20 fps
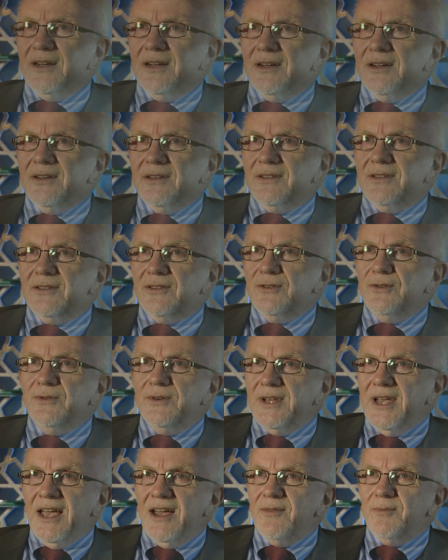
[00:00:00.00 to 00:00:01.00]

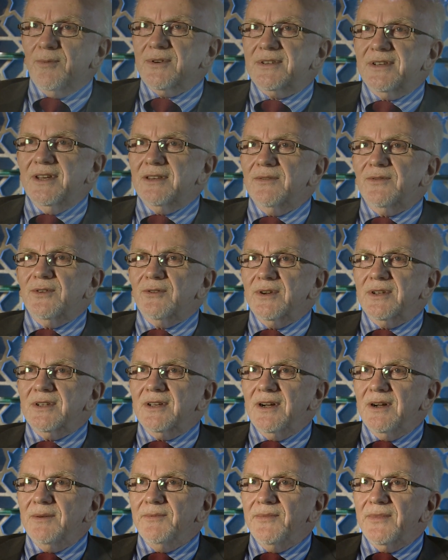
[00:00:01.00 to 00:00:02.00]
2.5% of your
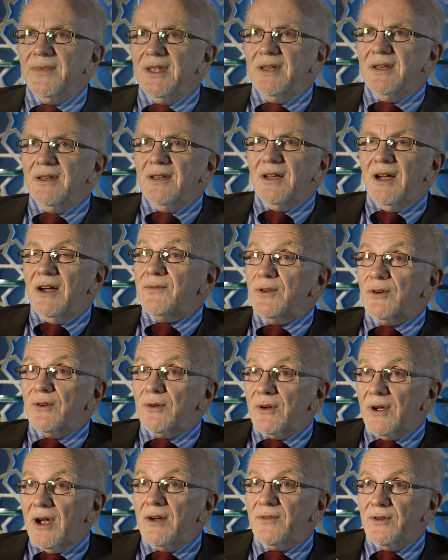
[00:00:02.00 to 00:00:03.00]
income, of
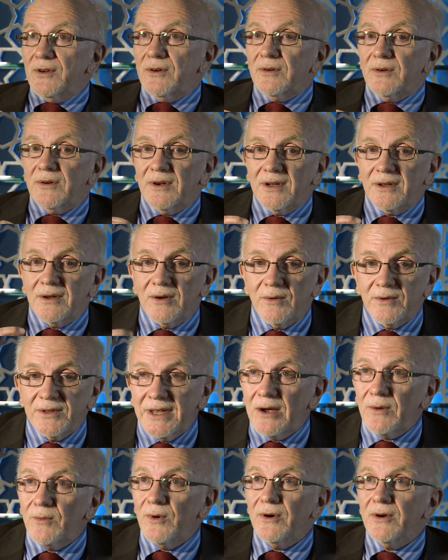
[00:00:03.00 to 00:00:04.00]
your
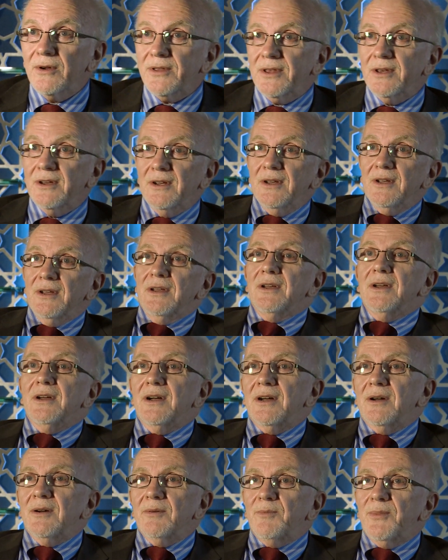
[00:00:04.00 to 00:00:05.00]
net worth
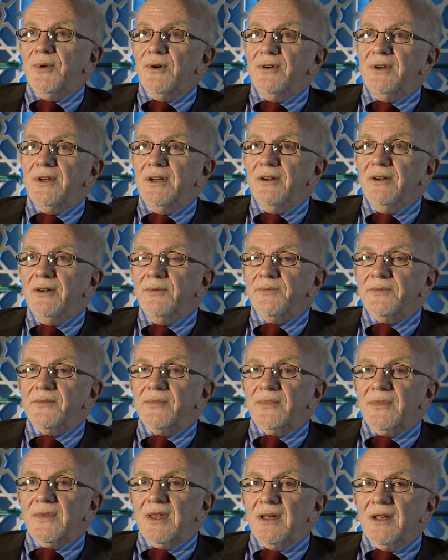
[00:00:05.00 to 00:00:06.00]
per year,
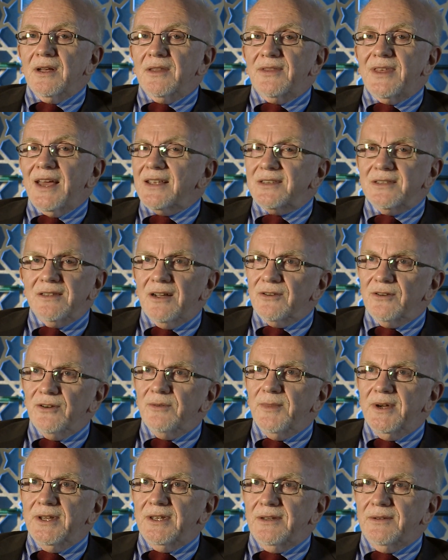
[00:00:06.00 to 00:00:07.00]
that's not your
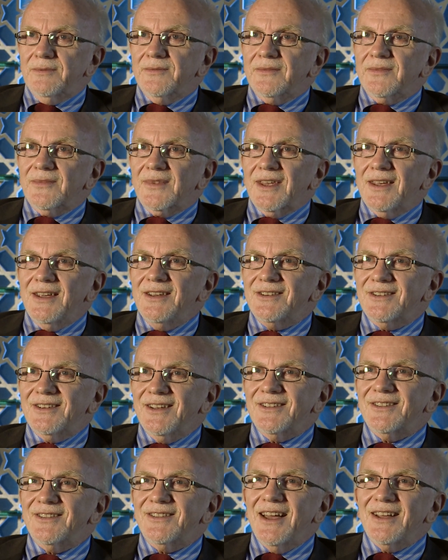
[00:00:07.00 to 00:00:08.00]
money. He
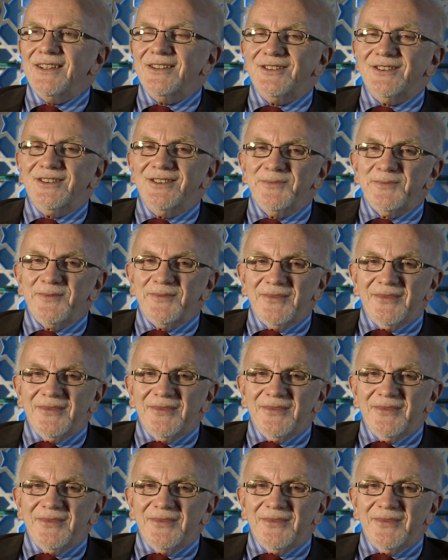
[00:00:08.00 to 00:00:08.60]
said, that's